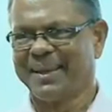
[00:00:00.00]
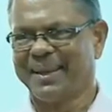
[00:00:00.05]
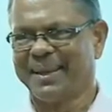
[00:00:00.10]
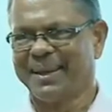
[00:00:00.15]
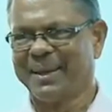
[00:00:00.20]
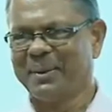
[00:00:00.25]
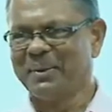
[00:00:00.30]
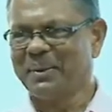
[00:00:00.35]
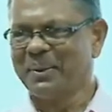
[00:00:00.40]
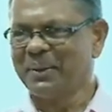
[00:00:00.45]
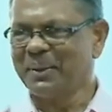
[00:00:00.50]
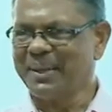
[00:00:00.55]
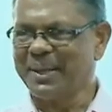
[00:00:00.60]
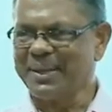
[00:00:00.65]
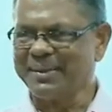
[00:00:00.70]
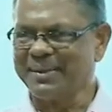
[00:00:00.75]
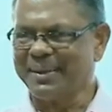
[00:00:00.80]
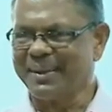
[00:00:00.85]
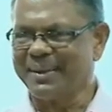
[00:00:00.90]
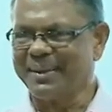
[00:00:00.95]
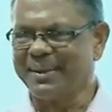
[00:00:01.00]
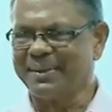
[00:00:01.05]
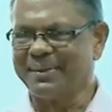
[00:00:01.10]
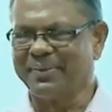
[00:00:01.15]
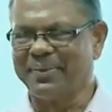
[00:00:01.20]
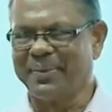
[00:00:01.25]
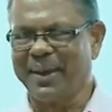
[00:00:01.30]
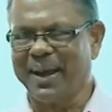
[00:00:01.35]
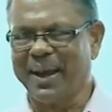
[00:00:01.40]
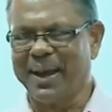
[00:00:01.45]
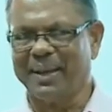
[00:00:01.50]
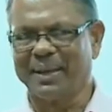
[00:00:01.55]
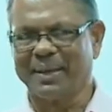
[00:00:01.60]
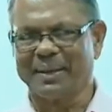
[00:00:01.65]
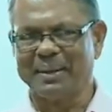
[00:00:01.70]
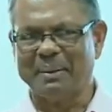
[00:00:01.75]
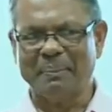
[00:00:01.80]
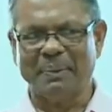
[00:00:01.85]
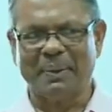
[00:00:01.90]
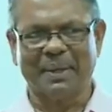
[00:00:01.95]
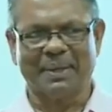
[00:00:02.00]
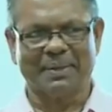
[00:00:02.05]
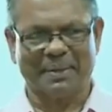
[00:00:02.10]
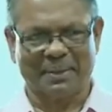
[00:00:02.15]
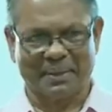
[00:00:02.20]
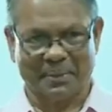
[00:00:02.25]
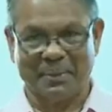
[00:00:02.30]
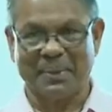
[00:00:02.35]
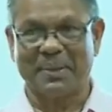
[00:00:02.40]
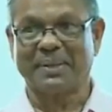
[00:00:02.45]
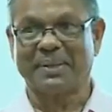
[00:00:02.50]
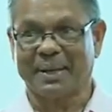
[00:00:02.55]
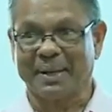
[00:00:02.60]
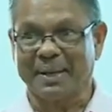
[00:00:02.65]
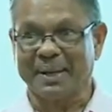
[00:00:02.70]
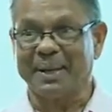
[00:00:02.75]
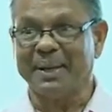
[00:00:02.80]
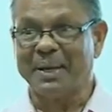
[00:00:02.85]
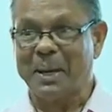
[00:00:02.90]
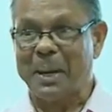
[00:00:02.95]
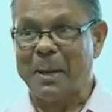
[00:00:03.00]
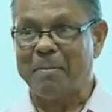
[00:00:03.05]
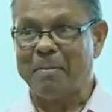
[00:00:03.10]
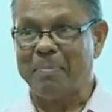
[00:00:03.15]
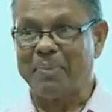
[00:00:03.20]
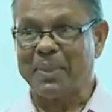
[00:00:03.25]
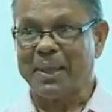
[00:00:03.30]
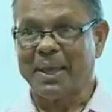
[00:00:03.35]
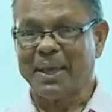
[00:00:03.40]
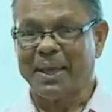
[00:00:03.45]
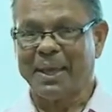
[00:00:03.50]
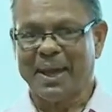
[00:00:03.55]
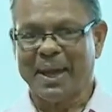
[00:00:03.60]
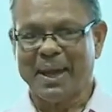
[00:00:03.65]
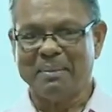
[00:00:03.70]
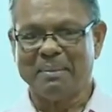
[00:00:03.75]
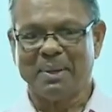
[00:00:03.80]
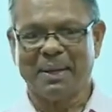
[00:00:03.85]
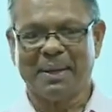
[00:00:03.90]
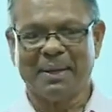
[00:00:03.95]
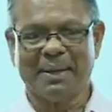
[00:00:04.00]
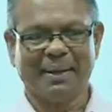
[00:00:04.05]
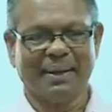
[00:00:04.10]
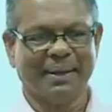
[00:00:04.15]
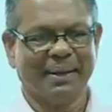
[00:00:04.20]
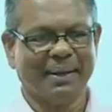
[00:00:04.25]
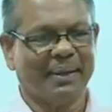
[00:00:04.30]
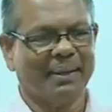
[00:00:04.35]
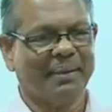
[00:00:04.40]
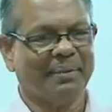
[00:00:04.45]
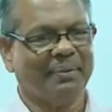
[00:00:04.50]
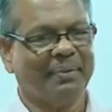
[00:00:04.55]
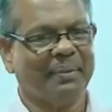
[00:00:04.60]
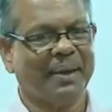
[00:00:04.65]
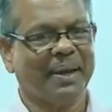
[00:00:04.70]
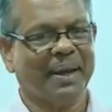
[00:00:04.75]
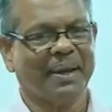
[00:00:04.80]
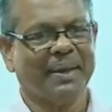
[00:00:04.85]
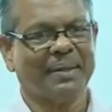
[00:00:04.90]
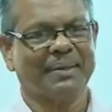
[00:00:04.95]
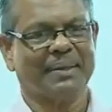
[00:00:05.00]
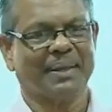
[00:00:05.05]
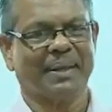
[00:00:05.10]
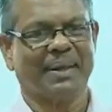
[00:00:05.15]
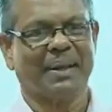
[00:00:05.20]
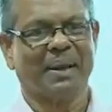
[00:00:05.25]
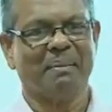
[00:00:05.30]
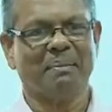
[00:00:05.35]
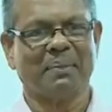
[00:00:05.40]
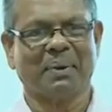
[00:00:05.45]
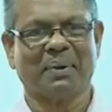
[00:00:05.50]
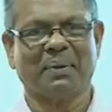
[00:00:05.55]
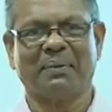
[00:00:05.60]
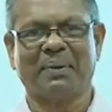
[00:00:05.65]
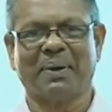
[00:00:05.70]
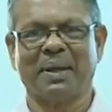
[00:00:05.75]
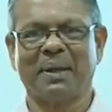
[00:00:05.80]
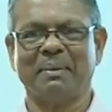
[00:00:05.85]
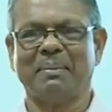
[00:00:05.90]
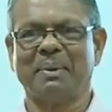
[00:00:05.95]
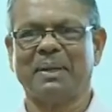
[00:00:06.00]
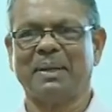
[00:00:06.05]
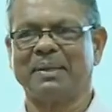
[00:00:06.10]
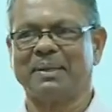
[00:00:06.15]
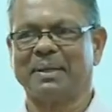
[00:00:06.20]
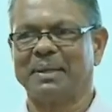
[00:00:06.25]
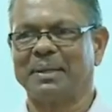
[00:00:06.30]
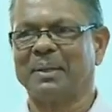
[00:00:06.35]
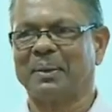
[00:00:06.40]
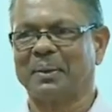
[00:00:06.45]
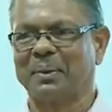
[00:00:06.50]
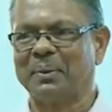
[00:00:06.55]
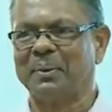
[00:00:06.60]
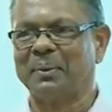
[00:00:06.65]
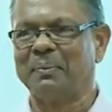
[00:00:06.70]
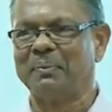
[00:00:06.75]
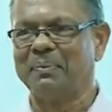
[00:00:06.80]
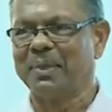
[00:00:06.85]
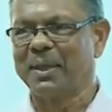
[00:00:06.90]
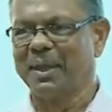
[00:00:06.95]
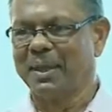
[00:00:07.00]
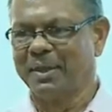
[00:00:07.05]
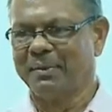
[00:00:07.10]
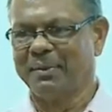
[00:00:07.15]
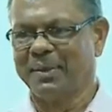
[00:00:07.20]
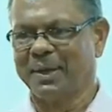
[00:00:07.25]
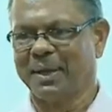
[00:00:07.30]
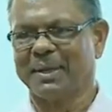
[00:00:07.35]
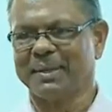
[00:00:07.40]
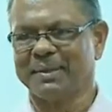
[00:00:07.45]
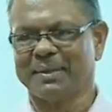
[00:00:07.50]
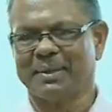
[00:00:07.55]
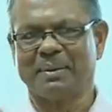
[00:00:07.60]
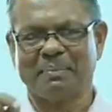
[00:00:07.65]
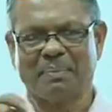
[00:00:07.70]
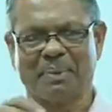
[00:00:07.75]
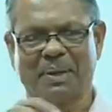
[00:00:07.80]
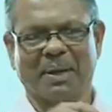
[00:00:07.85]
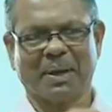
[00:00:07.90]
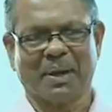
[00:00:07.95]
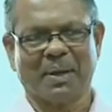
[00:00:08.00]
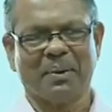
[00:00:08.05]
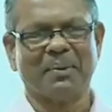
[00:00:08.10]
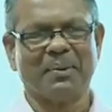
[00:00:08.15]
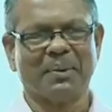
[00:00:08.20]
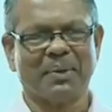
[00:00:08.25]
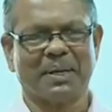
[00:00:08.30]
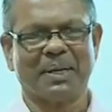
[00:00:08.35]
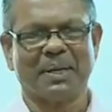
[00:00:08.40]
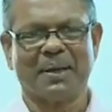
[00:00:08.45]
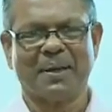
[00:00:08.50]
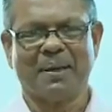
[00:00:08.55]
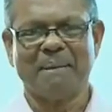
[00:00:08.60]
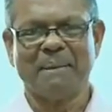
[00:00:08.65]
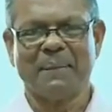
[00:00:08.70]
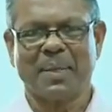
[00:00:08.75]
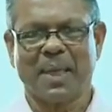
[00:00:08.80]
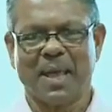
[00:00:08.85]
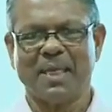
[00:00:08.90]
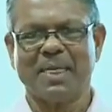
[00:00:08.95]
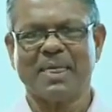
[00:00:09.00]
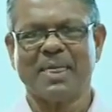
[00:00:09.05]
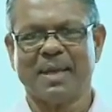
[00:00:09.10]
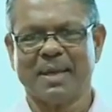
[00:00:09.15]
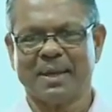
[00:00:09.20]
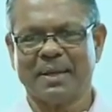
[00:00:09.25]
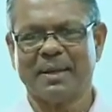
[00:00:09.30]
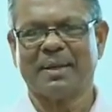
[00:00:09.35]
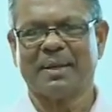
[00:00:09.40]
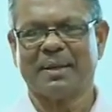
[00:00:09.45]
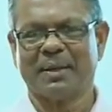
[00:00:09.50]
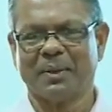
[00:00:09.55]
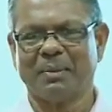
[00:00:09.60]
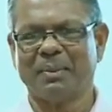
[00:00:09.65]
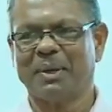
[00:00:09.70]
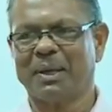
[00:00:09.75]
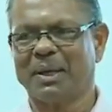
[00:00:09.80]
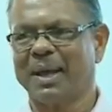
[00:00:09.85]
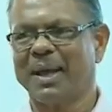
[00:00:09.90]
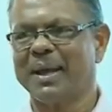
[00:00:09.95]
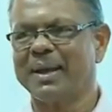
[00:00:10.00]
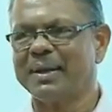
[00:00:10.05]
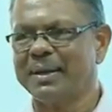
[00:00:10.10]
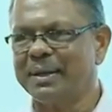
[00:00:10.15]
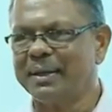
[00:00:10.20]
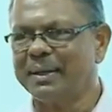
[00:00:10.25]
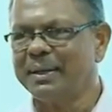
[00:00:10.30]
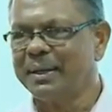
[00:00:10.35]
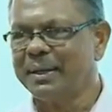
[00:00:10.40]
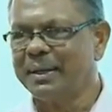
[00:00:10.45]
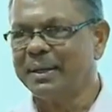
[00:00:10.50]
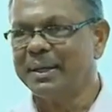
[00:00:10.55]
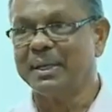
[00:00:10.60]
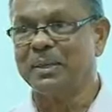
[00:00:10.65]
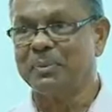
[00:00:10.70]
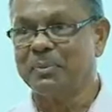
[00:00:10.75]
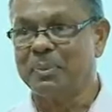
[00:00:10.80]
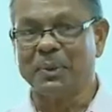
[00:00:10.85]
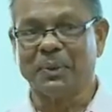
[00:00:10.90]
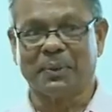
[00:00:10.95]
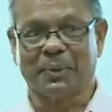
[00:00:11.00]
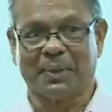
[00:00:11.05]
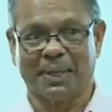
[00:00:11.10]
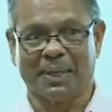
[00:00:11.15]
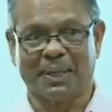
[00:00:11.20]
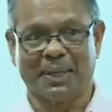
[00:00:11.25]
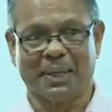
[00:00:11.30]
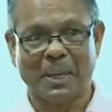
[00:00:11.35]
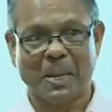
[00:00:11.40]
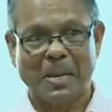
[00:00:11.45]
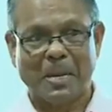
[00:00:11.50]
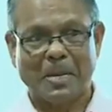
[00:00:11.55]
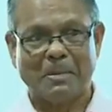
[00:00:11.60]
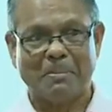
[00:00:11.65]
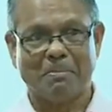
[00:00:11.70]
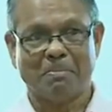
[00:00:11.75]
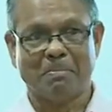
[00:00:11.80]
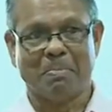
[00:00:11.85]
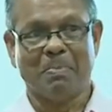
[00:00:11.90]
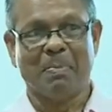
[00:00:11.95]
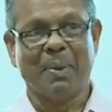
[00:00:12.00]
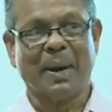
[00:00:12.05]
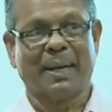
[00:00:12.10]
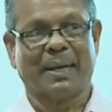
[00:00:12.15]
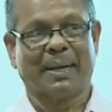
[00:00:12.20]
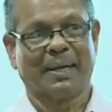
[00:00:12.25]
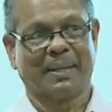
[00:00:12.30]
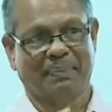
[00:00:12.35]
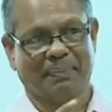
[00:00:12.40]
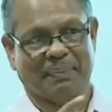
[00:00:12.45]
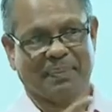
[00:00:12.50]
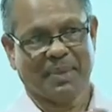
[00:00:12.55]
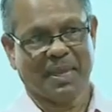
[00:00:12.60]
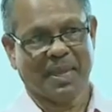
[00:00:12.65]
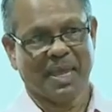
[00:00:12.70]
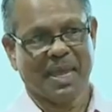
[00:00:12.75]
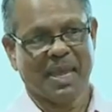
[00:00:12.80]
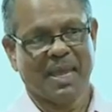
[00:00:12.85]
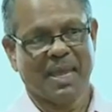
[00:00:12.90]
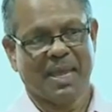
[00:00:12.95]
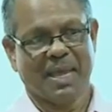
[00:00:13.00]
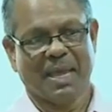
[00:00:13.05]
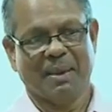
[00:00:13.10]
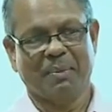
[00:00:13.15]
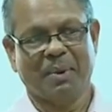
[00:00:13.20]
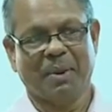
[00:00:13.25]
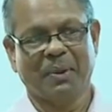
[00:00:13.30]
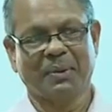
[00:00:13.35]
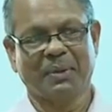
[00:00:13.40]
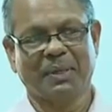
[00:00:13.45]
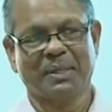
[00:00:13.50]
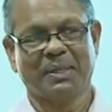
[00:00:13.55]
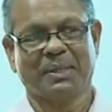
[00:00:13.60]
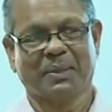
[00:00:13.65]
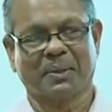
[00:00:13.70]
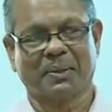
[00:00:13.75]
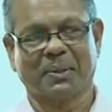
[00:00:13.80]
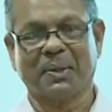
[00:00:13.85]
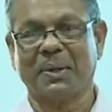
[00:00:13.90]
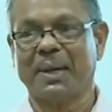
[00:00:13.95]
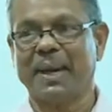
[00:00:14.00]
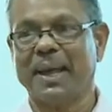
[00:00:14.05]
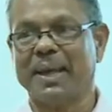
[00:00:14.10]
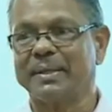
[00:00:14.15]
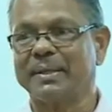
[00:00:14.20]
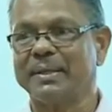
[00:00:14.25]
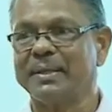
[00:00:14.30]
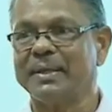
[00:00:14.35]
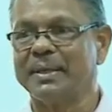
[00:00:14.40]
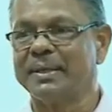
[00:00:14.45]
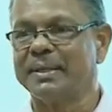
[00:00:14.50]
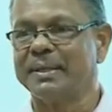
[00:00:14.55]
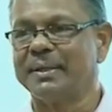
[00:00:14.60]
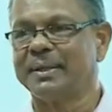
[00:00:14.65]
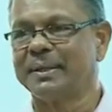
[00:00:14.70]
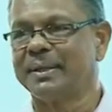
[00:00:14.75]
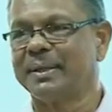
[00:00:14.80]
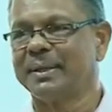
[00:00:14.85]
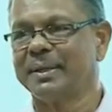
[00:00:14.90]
Now, that's a fairly complex situation, right? I mean, if we ask the number of tables in the room, we can simply count, and then nobody can dispute it. But about this road accident,